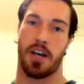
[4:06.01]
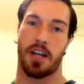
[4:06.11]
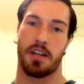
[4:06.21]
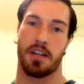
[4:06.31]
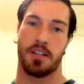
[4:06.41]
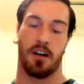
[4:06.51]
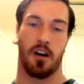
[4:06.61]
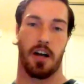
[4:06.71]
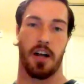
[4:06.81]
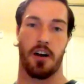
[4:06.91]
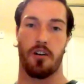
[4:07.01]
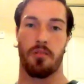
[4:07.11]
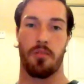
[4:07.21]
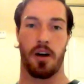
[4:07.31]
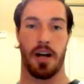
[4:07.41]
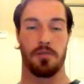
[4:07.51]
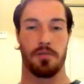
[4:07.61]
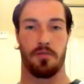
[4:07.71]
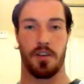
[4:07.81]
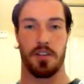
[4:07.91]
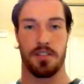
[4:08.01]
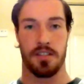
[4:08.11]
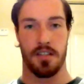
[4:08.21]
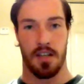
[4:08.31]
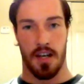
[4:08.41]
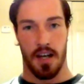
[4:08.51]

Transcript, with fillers: Kind of hung out at home, hung out with some friends